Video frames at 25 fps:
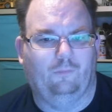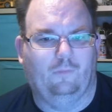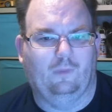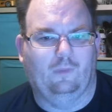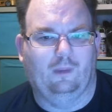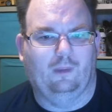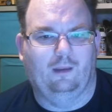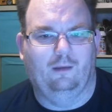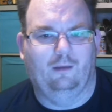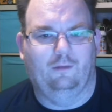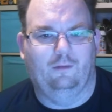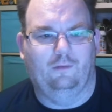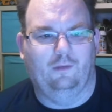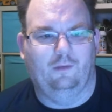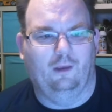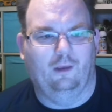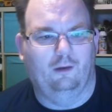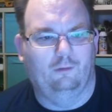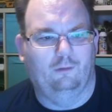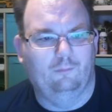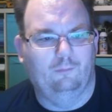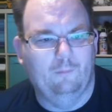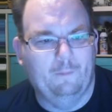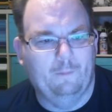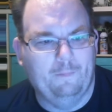
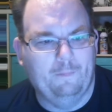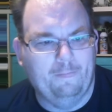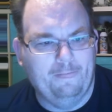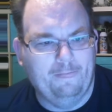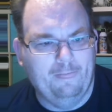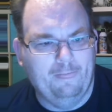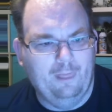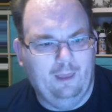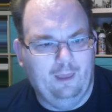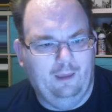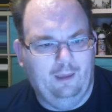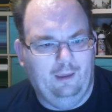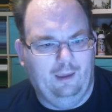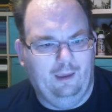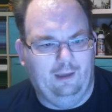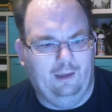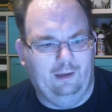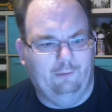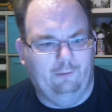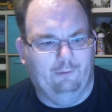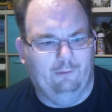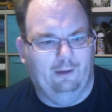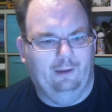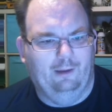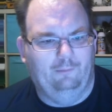So
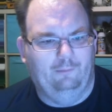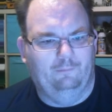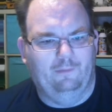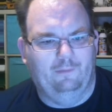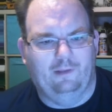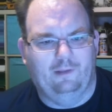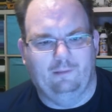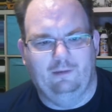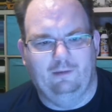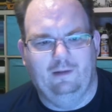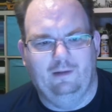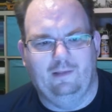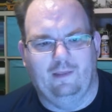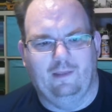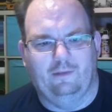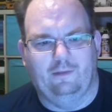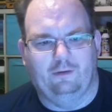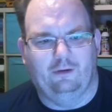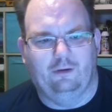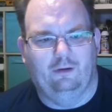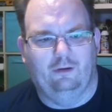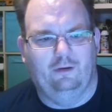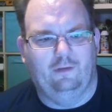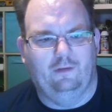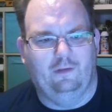anyway, some of these other
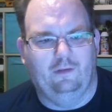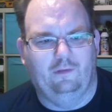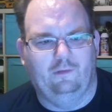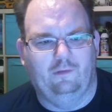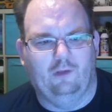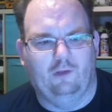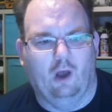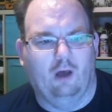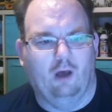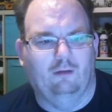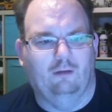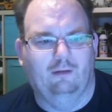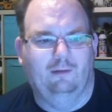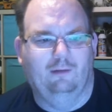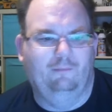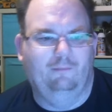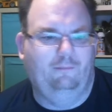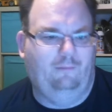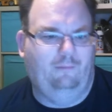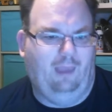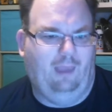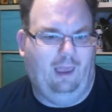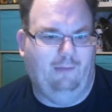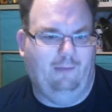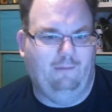currencies, Gollum,
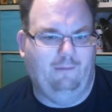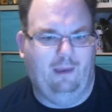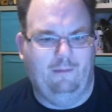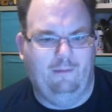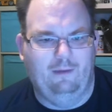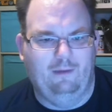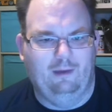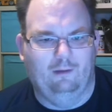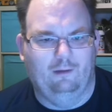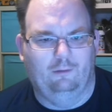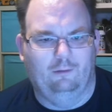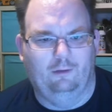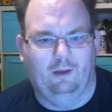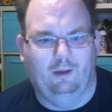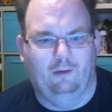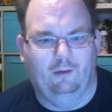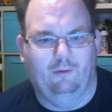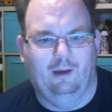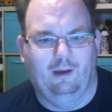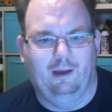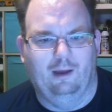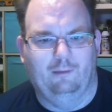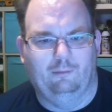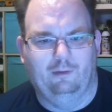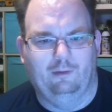yeah, maybe it'll go
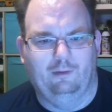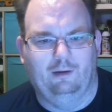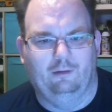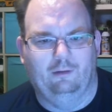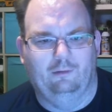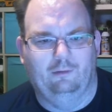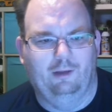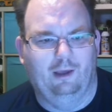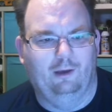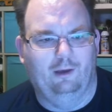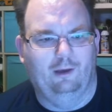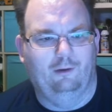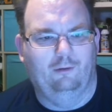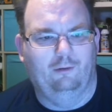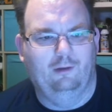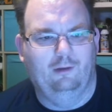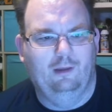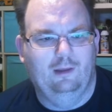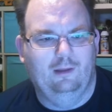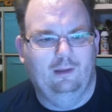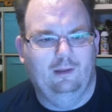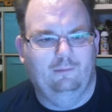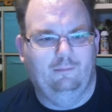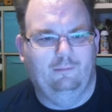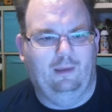up. We don't know.
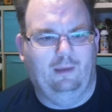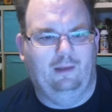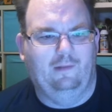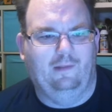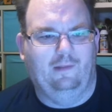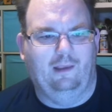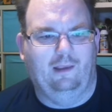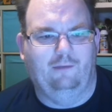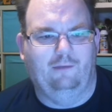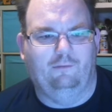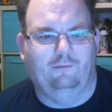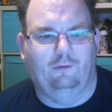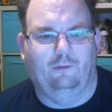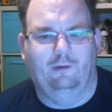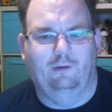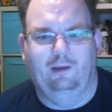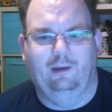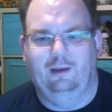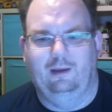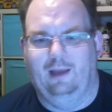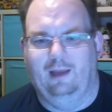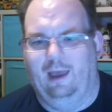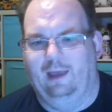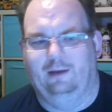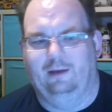MadeSafe coin,
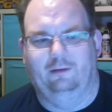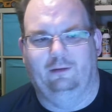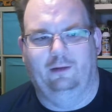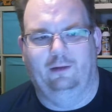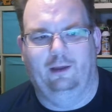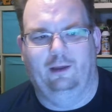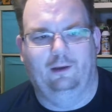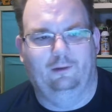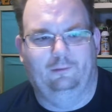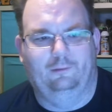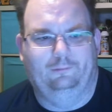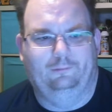I don't know.